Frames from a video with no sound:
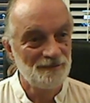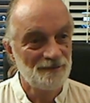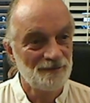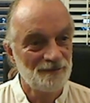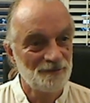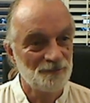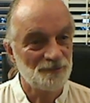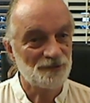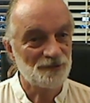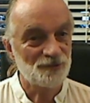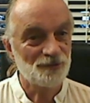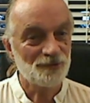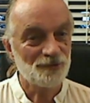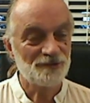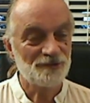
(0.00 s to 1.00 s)
We're
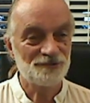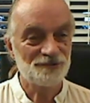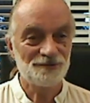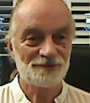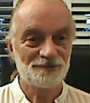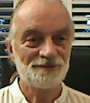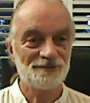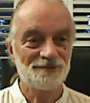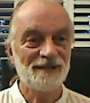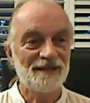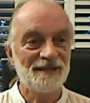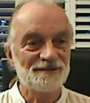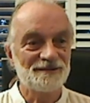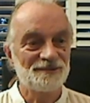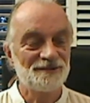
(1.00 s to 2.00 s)
going to
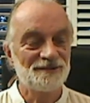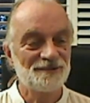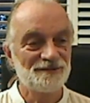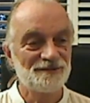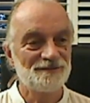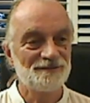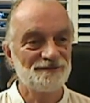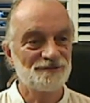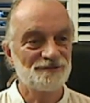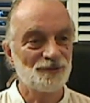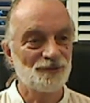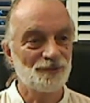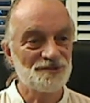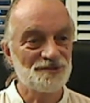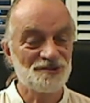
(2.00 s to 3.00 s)
create
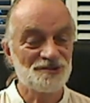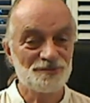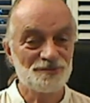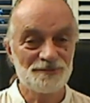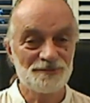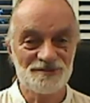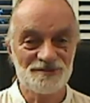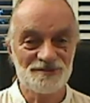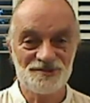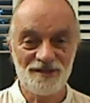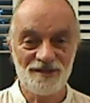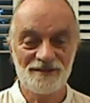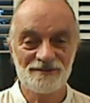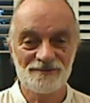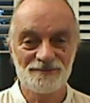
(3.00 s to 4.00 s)
courses. We will
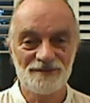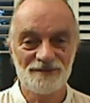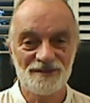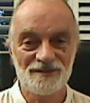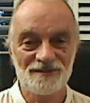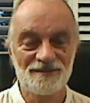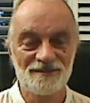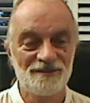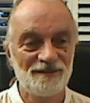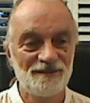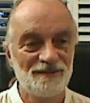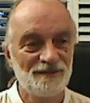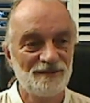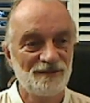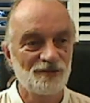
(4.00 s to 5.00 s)
start with
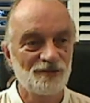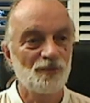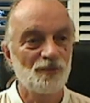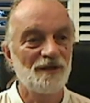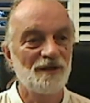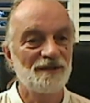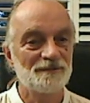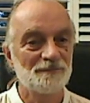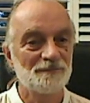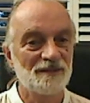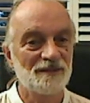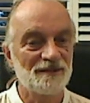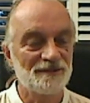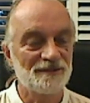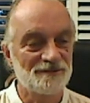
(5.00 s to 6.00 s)
Quiet Mind.